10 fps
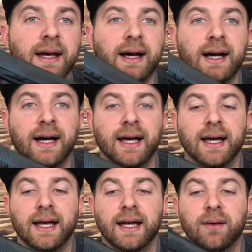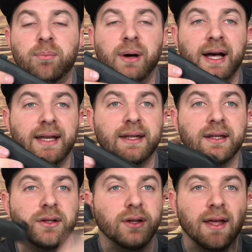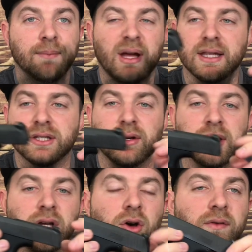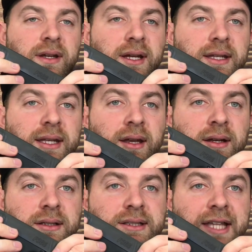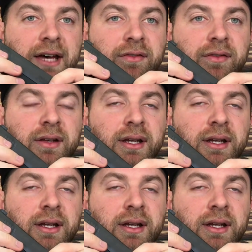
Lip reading: But I bought this during the COVID-19 stuff,